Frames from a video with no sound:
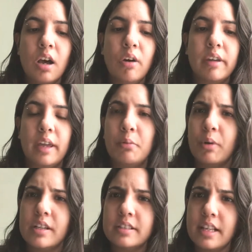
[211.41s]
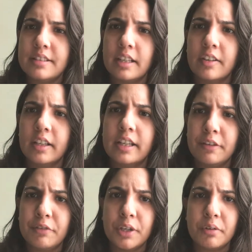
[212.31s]
Okay, what does that cigarette
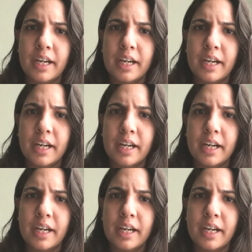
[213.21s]
give you?